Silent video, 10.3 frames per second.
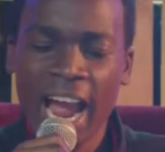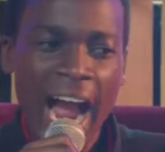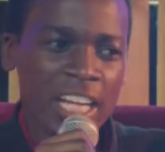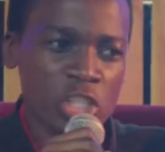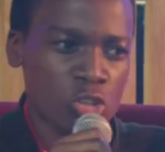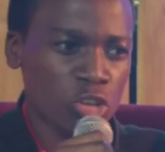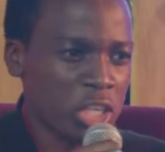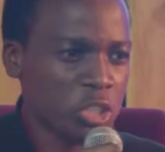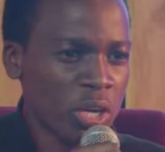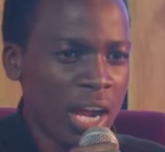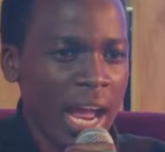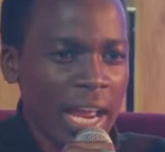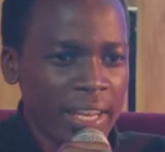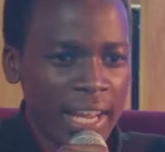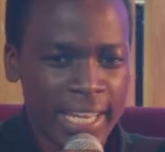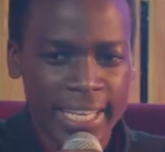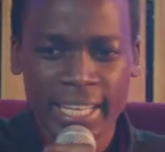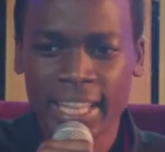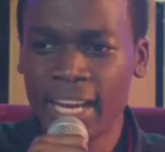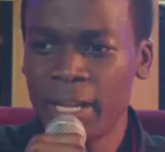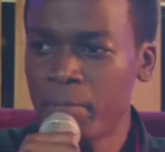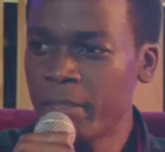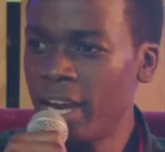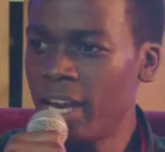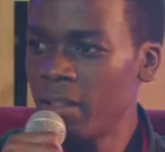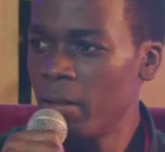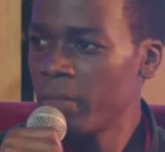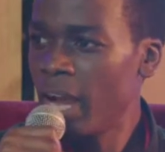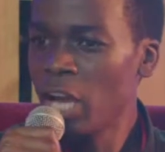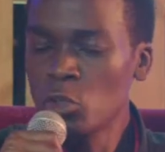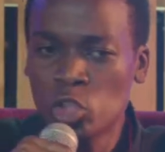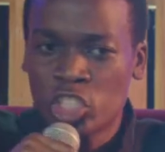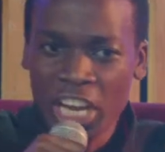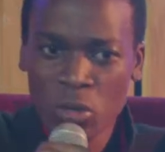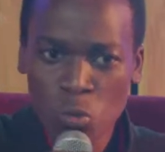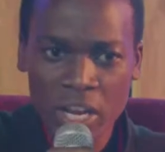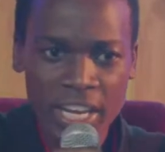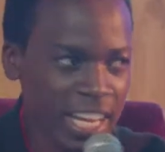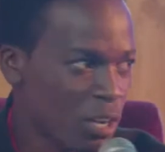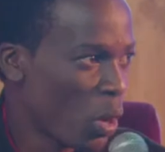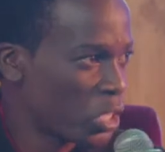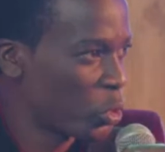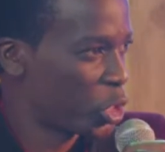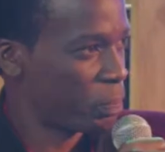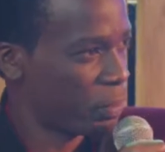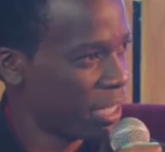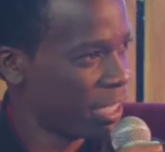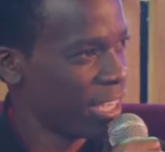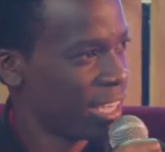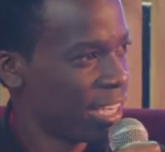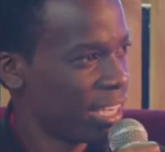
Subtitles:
An instruction, like the are you genuine in what you're speaking?